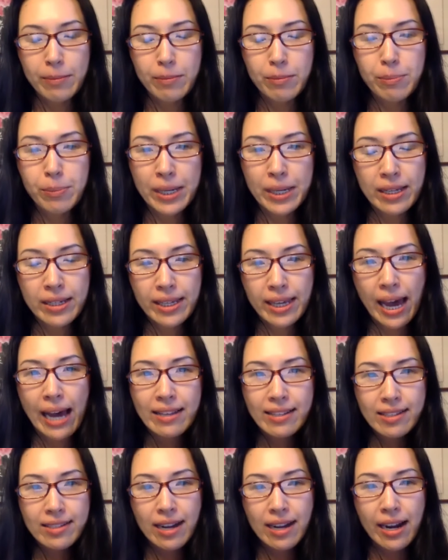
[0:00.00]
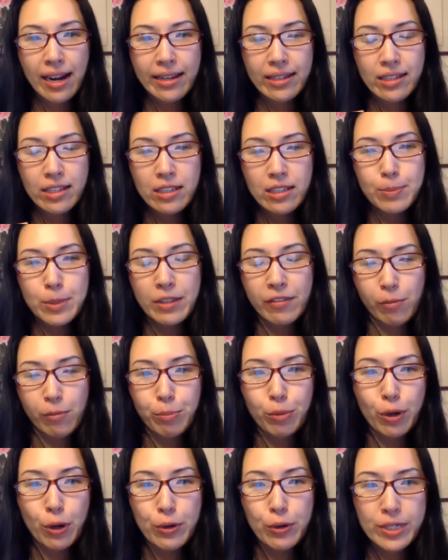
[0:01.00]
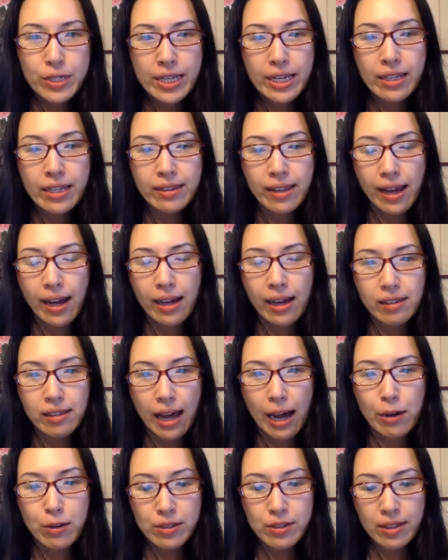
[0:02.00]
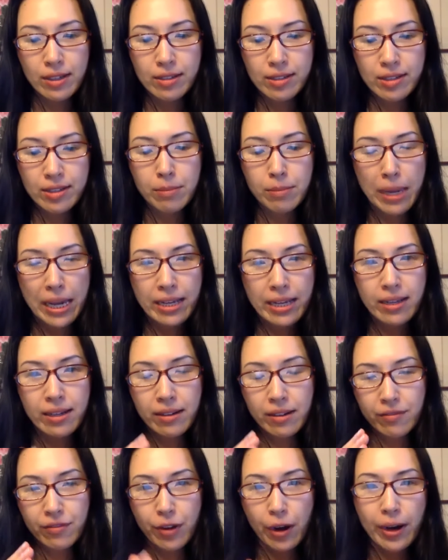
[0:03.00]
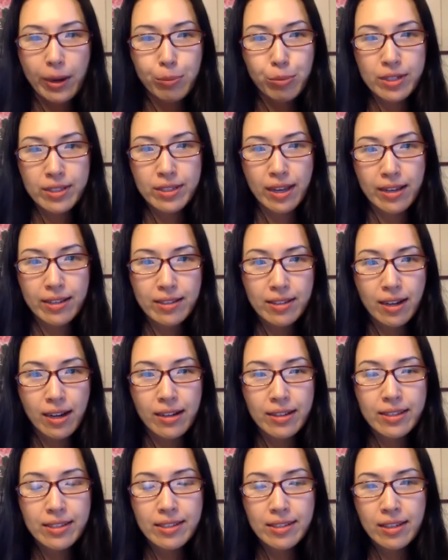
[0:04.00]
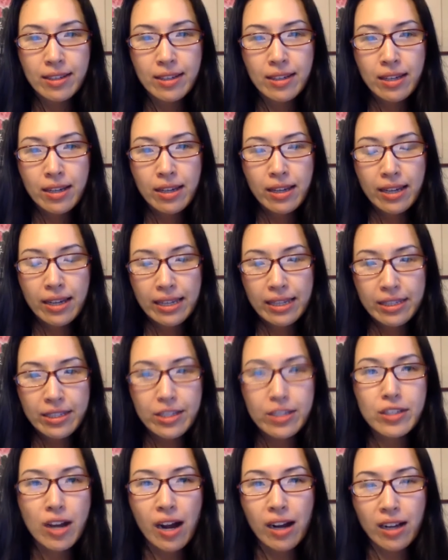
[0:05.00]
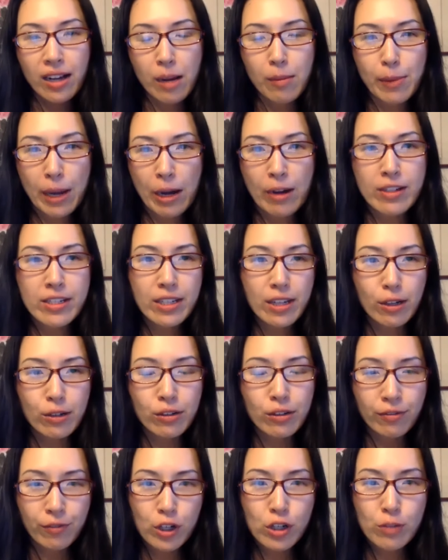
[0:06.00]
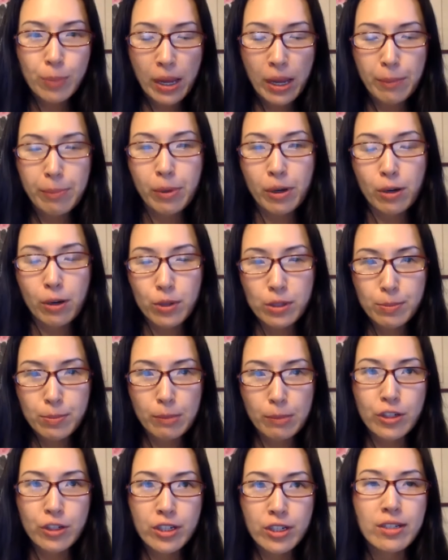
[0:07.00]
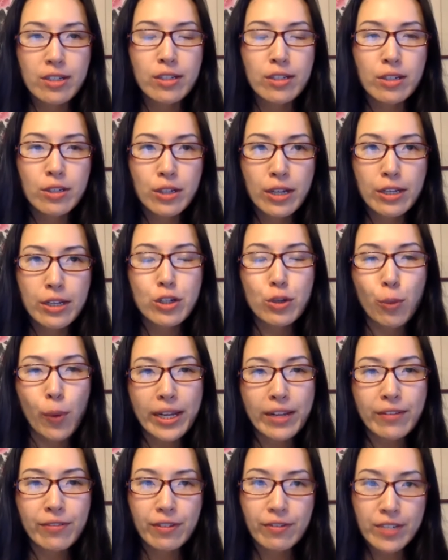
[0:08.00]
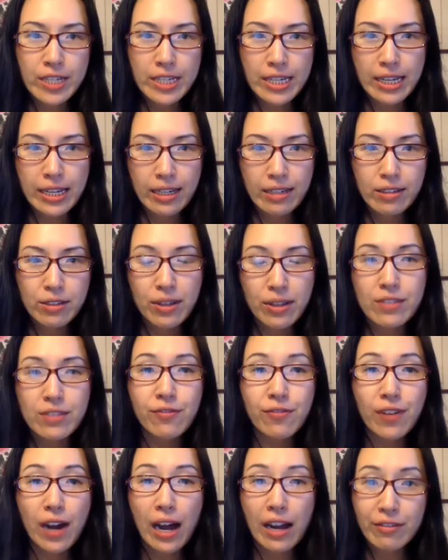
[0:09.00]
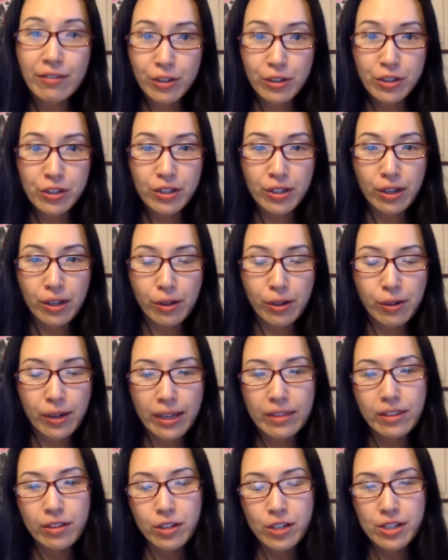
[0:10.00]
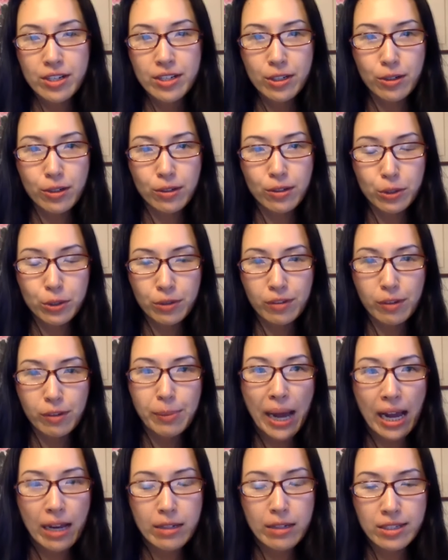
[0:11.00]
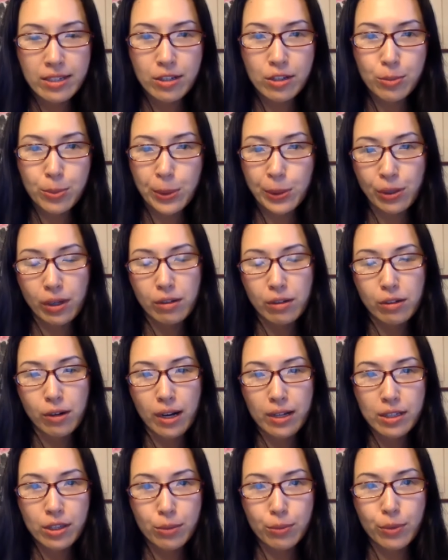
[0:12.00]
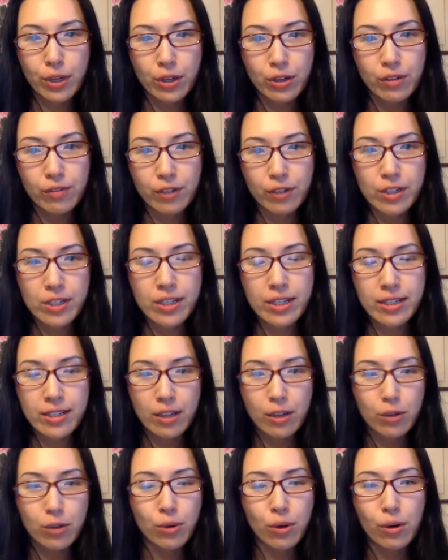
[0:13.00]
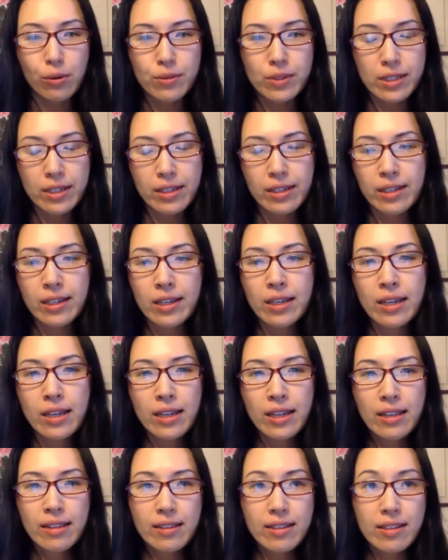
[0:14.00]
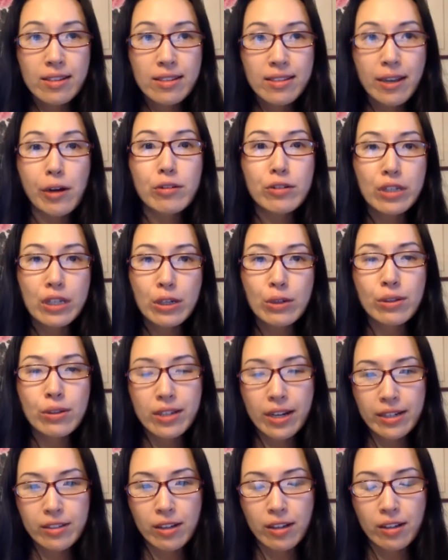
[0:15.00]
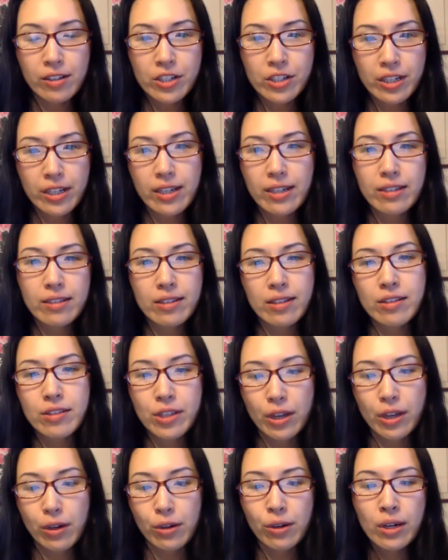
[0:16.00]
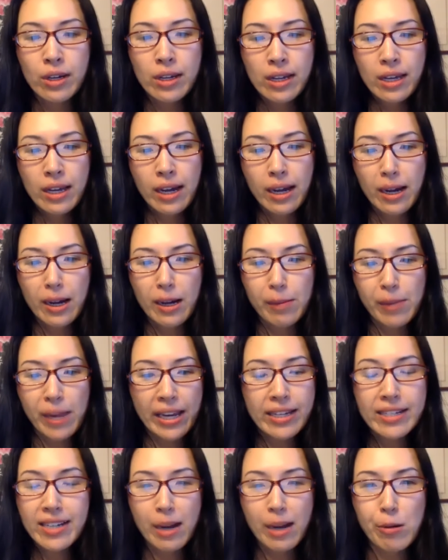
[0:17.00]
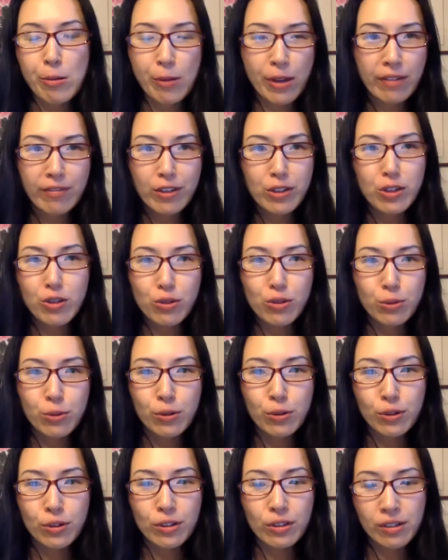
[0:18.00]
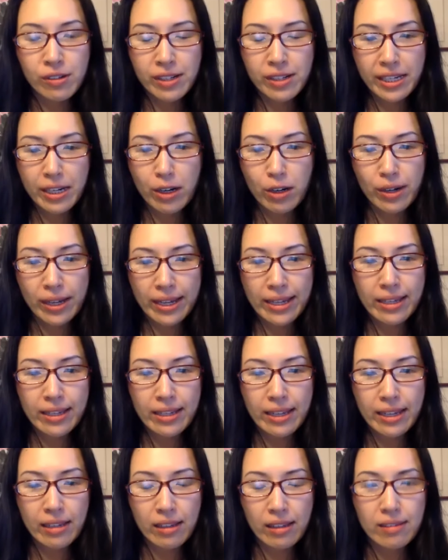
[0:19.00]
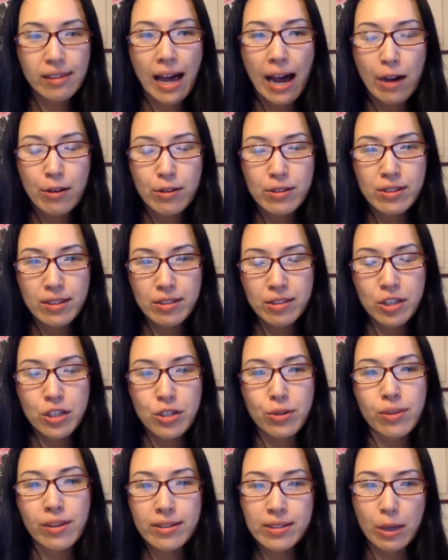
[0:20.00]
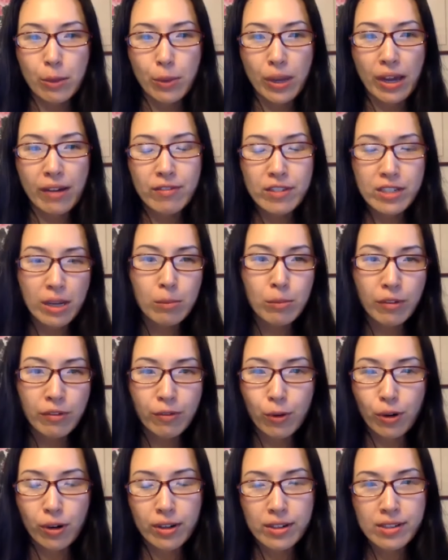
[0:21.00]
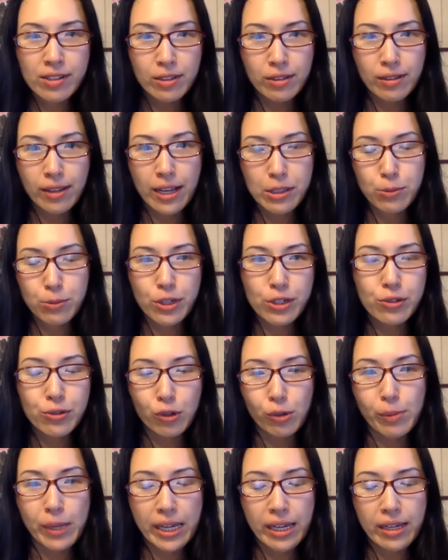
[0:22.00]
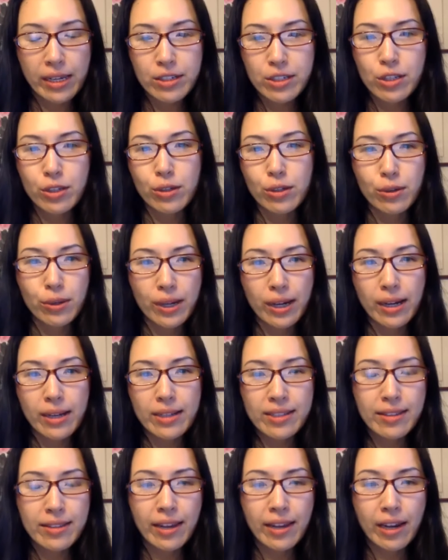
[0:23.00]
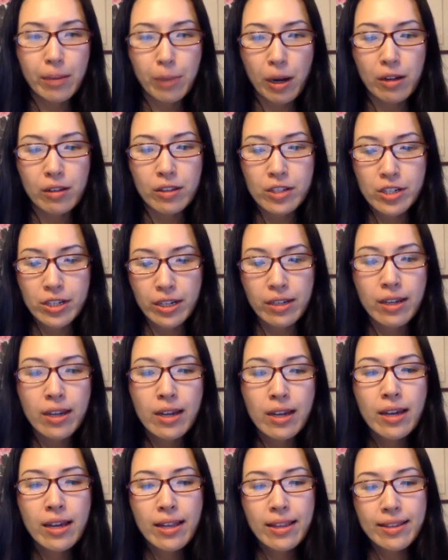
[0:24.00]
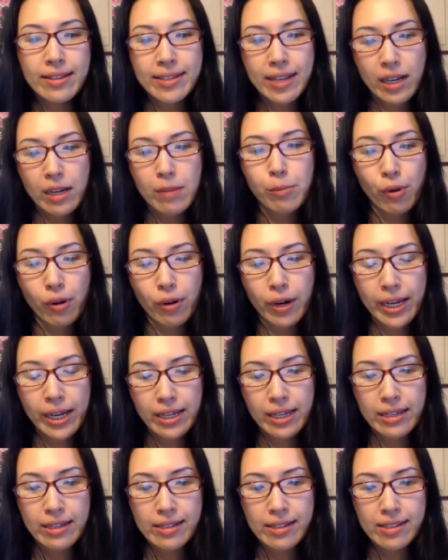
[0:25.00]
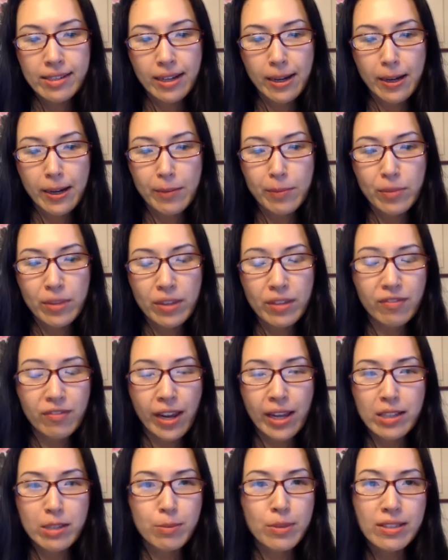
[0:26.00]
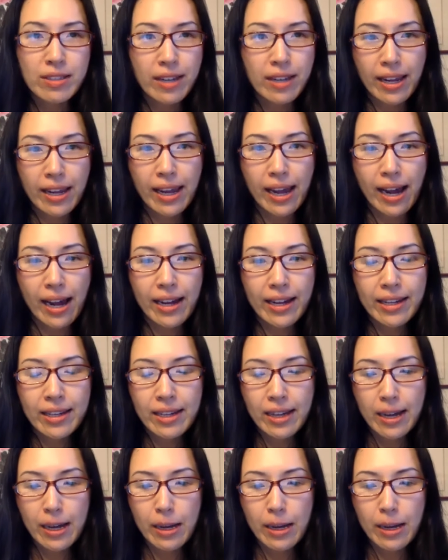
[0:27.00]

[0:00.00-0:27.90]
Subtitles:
But Cas9, the specific protein that allows us to make very precise cuts, did not come about until the first paper was published in 2015. So that's 5 years ago. And there's still sort of a patent dispute across 3 universities on who owns it. This is how new the technology is. And so anytime when we have a new tool, it allows us to do things that we haven't done before. And so that's what drew me to synthetic biology. The second point is the advancements in AI.